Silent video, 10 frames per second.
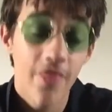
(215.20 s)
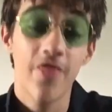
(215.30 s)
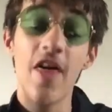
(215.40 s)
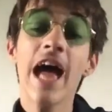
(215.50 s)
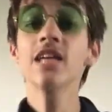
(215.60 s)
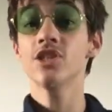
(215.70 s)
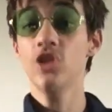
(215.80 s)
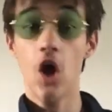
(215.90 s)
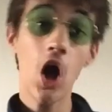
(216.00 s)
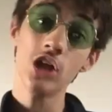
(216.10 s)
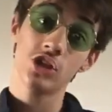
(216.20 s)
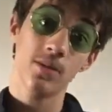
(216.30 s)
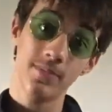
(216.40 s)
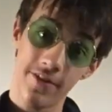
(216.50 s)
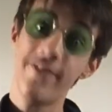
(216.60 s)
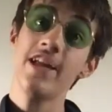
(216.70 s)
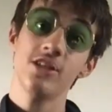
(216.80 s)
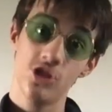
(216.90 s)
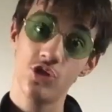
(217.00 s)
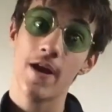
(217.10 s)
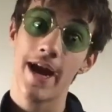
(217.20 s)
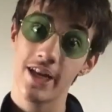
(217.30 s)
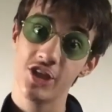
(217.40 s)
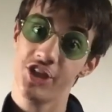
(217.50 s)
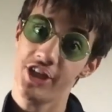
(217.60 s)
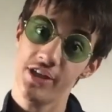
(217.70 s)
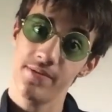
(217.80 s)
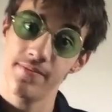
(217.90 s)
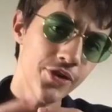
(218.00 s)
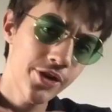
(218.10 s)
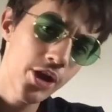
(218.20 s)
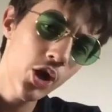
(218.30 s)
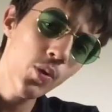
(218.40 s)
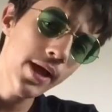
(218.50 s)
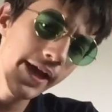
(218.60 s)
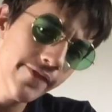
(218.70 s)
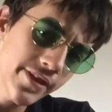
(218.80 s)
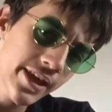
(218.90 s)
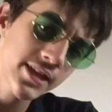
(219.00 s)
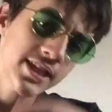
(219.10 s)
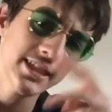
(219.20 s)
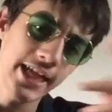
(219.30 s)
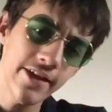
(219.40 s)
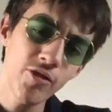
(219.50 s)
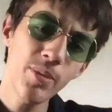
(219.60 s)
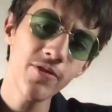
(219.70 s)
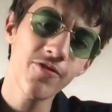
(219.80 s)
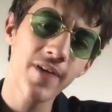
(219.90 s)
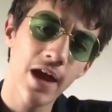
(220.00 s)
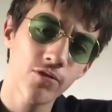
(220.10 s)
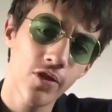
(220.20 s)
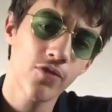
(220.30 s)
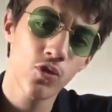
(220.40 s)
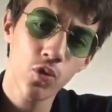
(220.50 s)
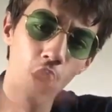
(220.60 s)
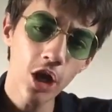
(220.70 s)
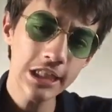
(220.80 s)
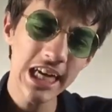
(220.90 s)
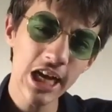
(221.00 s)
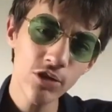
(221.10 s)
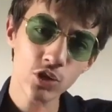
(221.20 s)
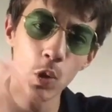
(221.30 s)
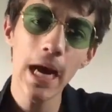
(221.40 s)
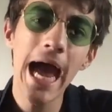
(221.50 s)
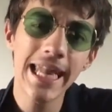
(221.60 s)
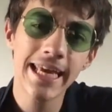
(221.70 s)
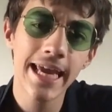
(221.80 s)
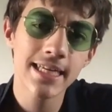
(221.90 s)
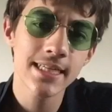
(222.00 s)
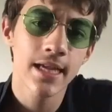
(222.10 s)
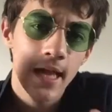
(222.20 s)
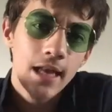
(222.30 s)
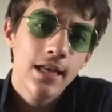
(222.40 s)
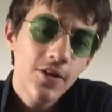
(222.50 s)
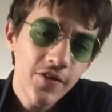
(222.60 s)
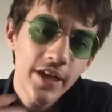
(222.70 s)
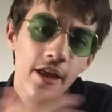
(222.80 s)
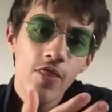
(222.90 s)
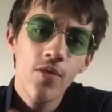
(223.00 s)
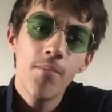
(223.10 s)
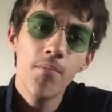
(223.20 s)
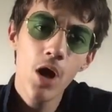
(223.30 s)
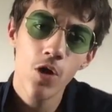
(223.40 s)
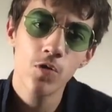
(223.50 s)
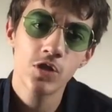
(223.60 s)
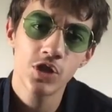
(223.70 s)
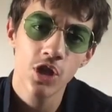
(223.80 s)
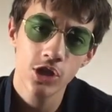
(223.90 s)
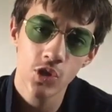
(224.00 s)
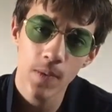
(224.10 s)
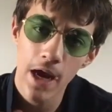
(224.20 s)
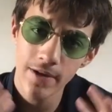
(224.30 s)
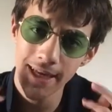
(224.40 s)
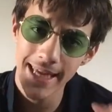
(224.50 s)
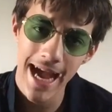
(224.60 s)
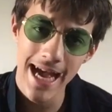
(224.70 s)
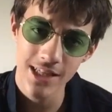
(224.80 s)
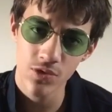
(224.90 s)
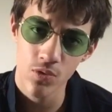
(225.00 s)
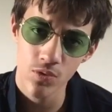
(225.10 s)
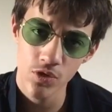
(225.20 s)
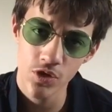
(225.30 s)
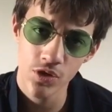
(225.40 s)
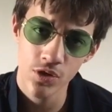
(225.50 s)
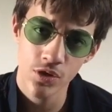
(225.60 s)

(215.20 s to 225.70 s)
That is an awesome defense strategy. No evidence has ever been found of crocodiles or alligators living in the moats surrounding castles.